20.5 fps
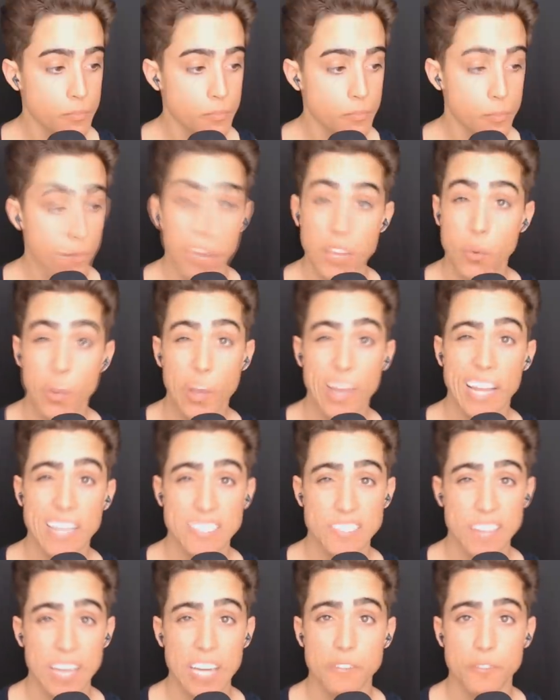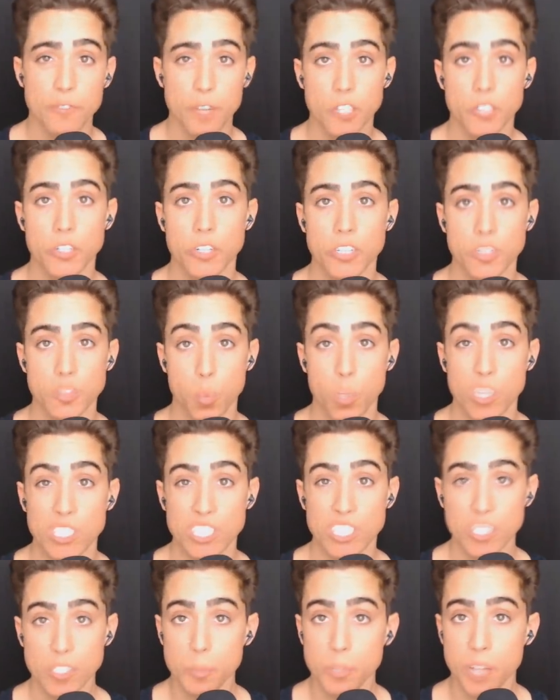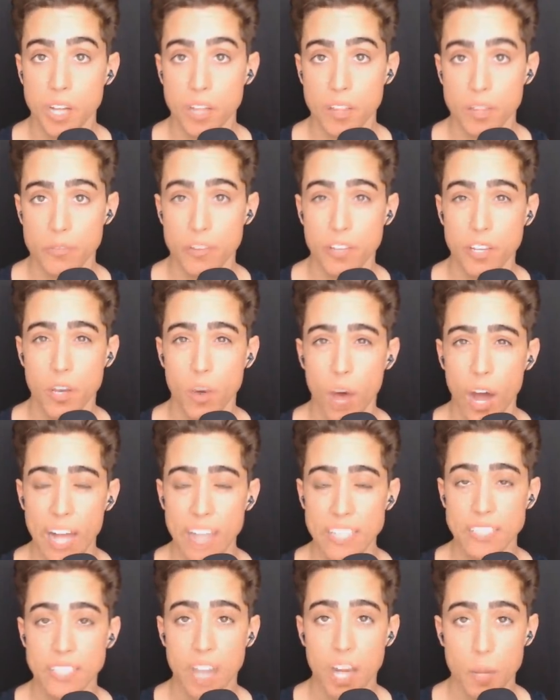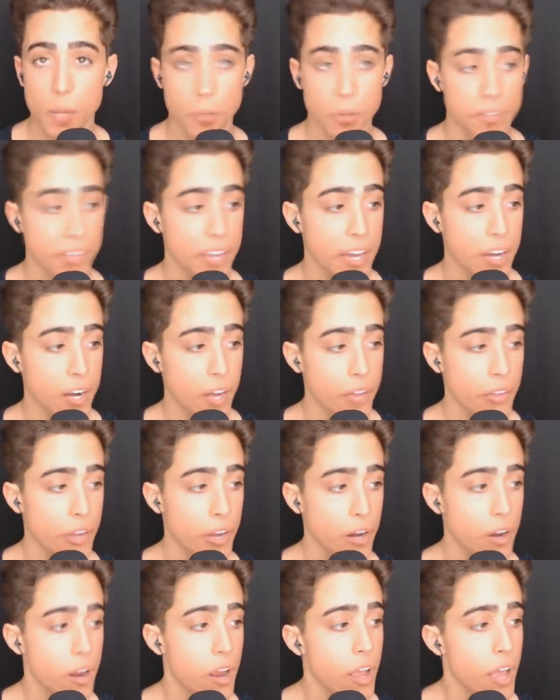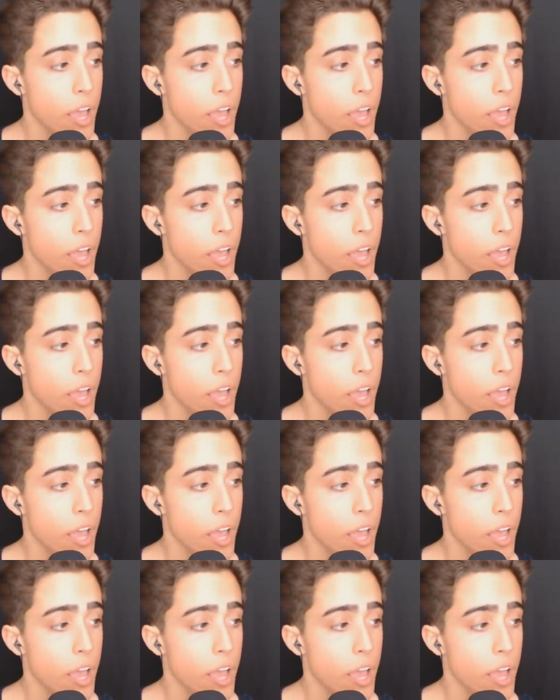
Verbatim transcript: By the way, guys, that filter is what she put on the video. I did not put that on there.